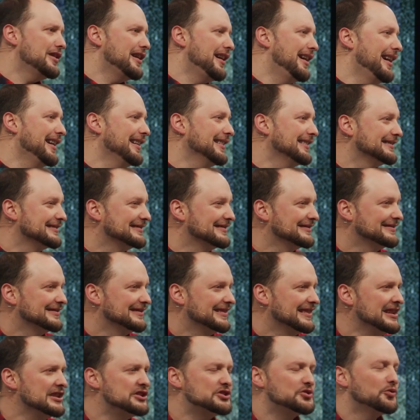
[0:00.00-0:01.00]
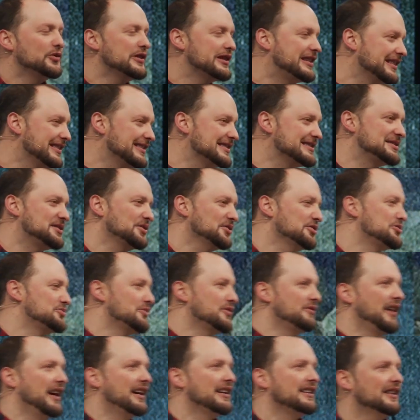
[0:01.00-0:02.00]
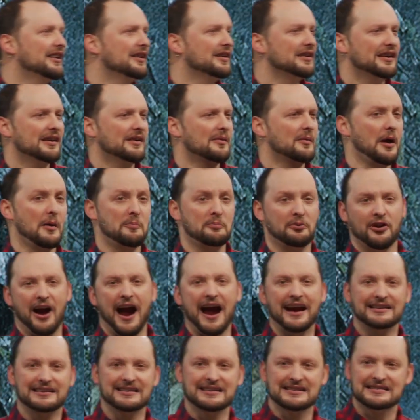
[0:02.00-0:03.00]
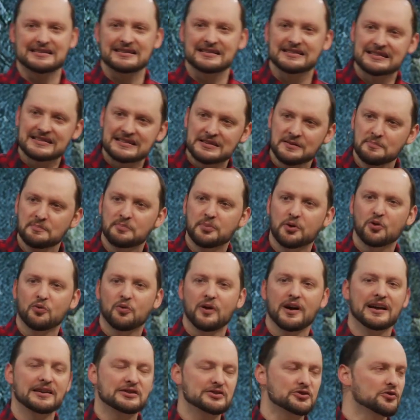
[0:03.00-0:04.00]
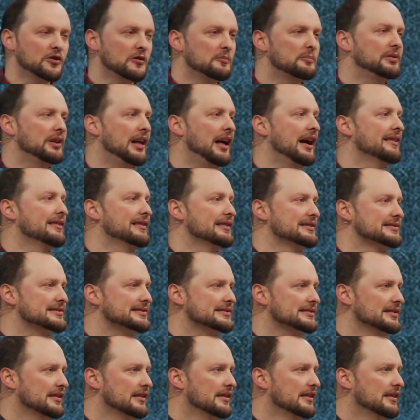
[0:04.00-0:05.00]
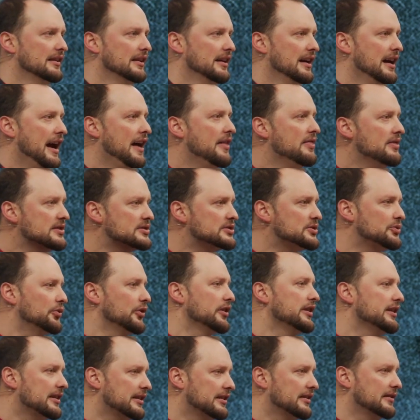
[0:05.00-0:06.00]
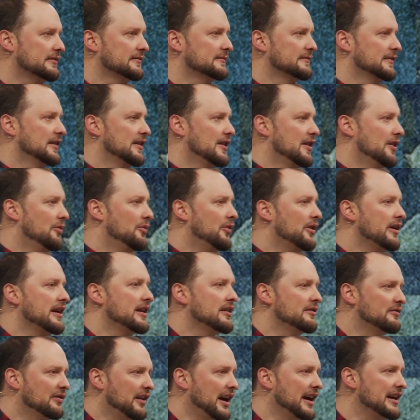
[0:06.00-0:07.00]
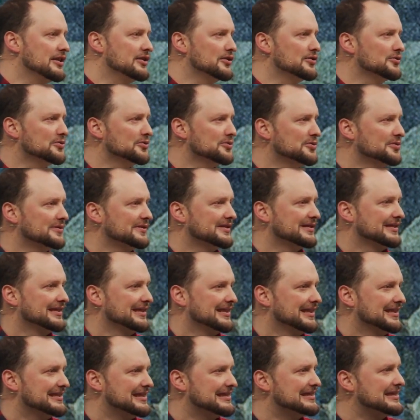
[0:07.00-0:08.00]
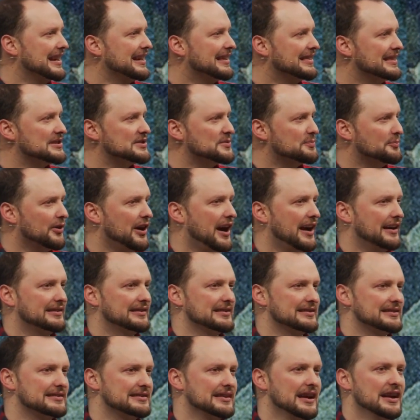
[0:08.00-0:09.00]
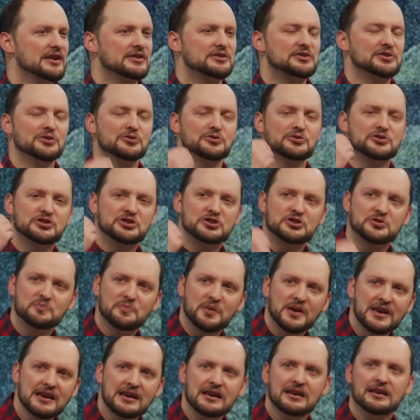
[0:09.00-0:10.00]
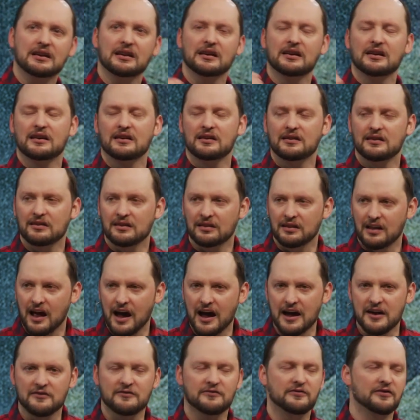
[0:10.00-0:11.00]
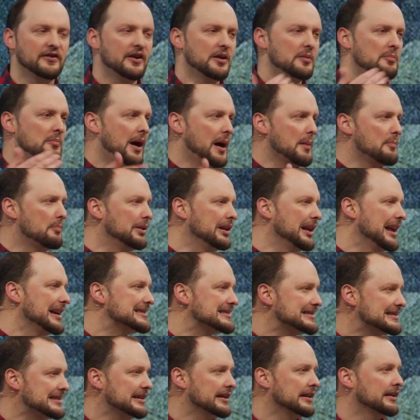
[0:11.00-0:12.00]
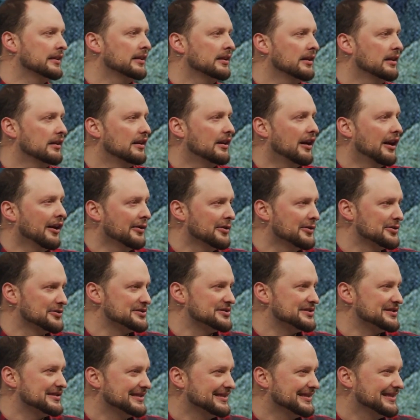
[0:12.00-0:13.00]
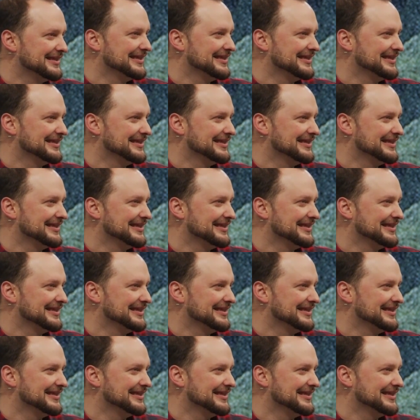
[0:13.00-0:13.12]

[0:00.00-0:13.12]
and I, each week in this series, we've had a, a, a practice, a simple way to apply this. And this week, I want to invite you to take this practice to speak life by blessing others.